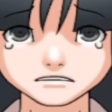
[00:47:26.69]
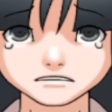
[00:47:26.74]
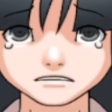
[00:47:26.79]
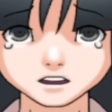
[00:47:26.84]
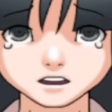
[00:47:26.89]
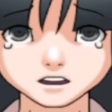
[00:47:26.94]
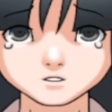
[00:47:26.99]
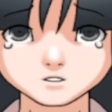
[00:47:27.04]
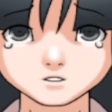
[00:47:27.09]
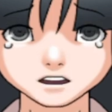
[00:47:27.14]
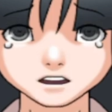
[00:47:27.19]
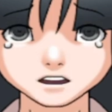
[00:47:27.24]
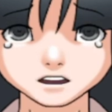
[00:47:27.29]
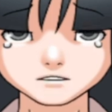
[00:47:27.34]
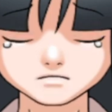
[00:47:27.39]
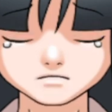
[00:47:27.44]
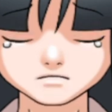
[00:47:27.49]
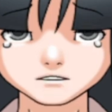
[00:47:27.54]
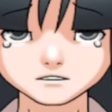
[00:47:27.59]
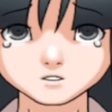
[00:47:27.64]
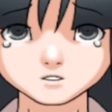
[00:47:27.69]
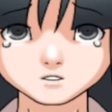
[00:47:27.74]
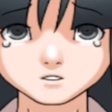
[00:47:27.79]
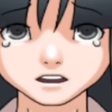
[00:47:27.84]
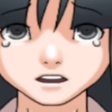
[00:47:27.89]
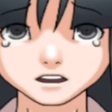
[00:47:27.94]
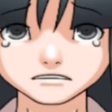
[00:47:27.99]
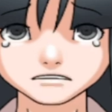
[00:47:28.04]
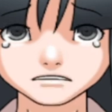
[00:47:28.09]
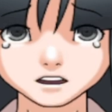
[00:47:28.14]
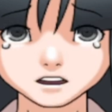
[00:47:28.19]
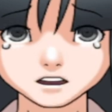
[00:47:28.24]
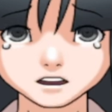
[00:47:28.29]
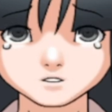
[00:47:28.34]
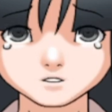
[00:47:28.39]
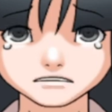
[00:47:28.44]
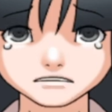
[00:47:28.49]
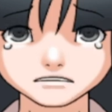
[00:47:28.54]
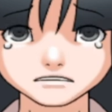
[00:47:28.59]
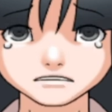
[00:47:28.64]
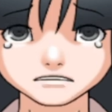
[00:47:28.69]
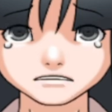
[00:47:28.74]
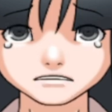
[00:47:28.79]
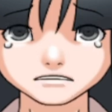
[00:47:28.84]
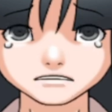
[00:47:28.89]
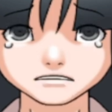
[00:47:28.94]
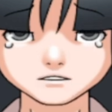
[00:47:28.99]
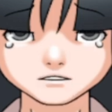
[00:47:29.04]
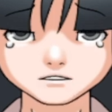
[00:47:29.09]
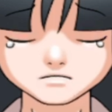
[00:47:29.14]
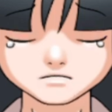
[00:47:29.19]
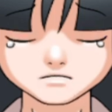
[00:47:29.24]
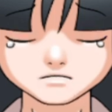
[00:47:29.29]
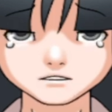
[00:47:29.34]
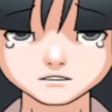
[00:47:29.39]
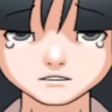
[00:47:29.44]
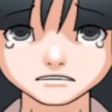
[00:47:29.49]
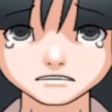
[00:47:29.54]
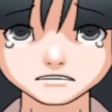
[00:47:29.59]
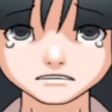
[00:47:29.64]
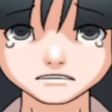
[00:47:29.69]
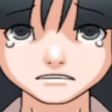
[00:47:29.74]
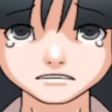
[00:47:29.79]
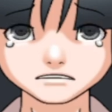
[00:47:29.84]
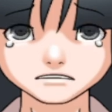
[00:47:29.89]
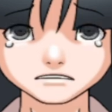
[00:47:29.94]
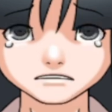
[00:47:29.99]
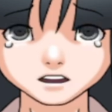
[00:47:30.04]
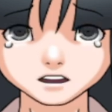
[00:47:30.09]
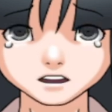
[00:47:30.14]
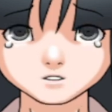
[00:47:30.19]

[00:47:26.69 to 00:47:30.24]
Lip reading: I'm no good as a lawyer or the medium. I can't even call my sister.